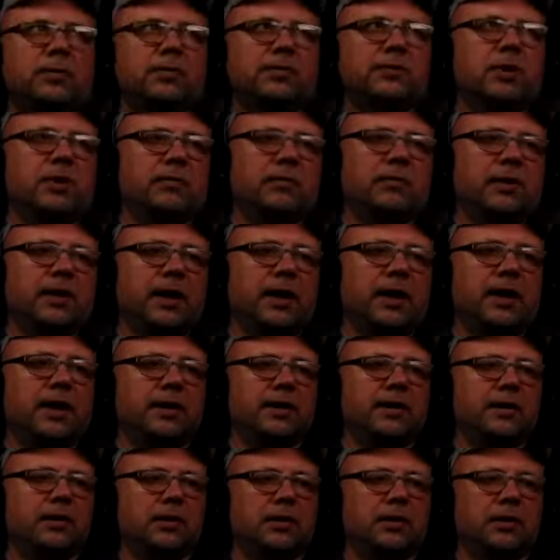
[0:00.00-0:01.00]
solving that.
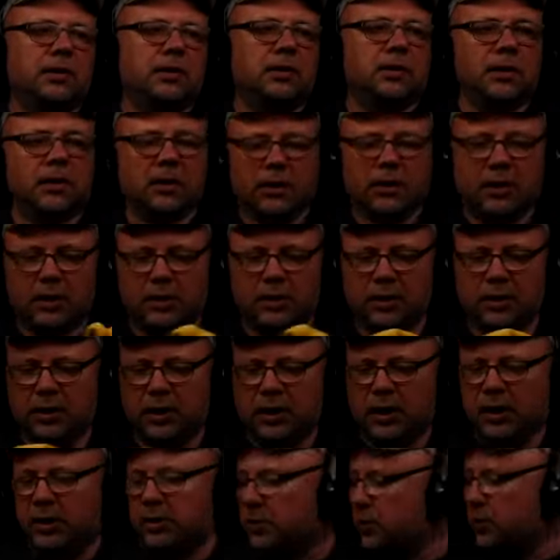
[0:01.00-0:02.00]
And the
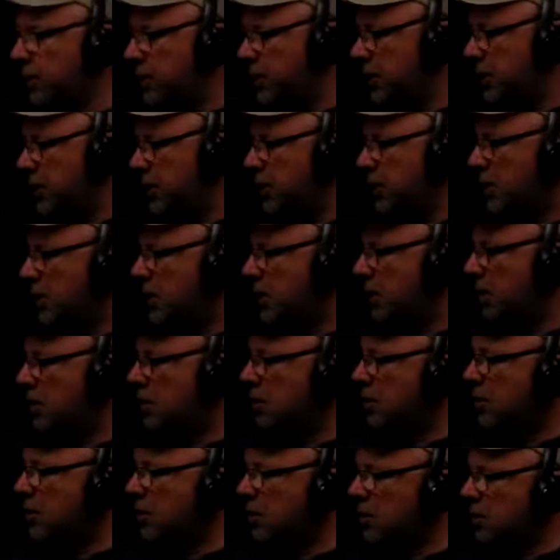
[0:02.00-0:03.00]
other way,
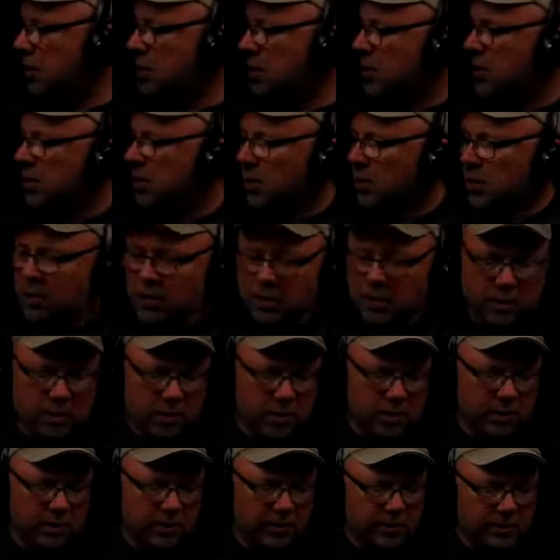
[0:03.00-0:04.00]

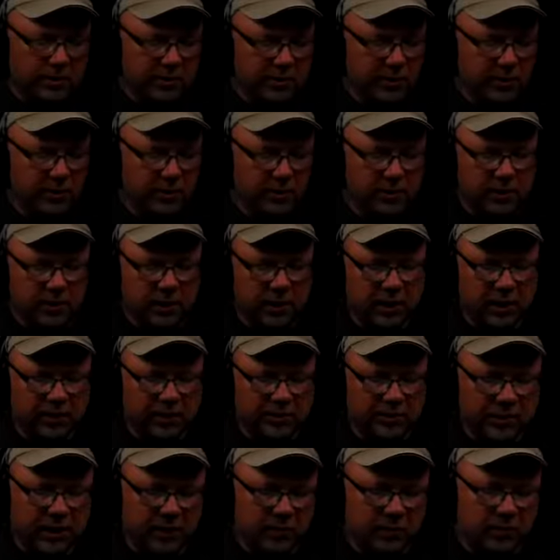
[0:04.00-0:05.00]
it is going to get
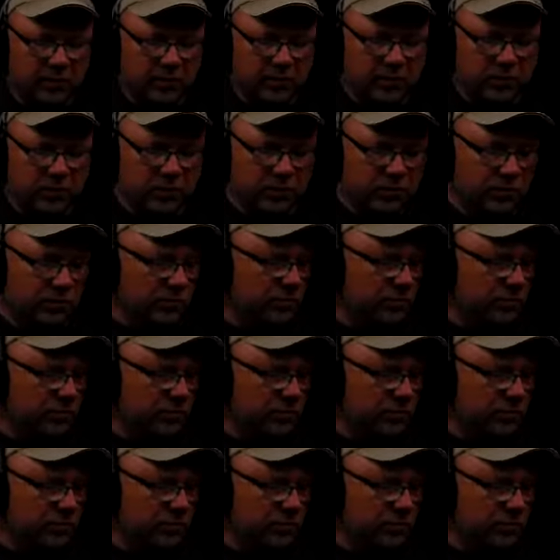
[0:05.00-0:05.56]
some of your ju